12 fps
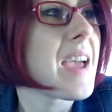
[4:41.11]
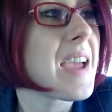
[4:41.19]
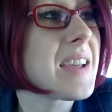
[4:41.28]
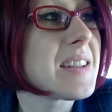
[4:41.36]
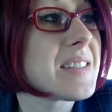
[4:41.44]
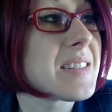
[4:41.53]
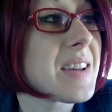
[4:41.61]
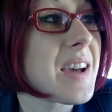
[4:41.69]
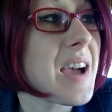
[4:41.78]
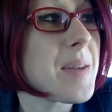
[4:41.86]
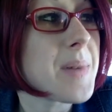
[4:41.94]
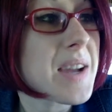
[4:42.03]
And
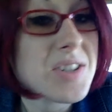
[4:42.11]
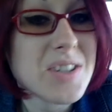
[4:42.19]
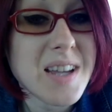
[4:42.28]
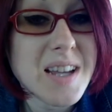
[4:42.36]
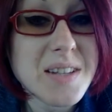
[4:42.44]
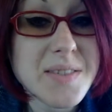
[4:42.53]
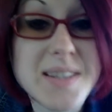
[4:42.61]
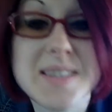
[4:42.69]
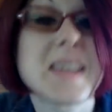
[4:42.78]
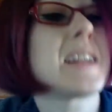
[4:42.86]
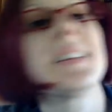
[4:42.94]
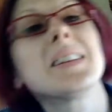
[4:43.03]
I'm actually kind of
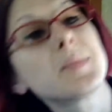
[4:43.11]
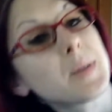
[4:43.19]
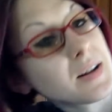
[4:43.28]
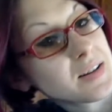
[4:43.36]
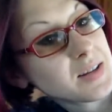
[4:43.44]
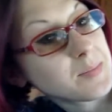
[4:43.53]
excited about